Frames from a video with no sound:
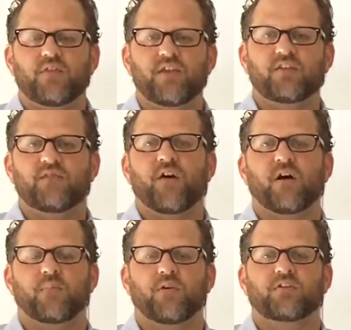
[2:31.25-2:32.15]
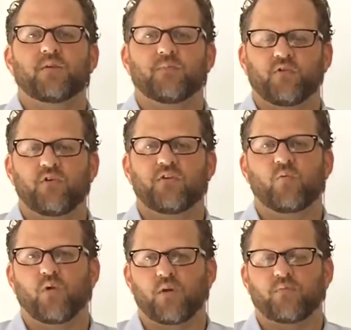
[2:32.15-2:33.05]
these developers
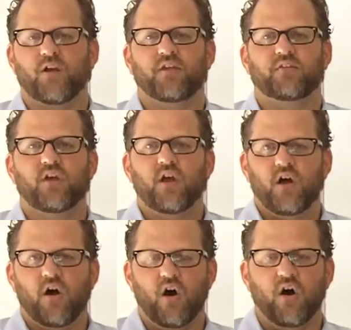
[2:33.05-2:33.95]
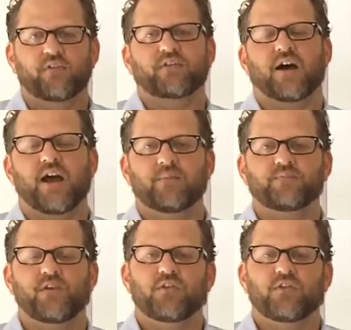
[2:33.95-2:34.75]
improving WordPress all the time.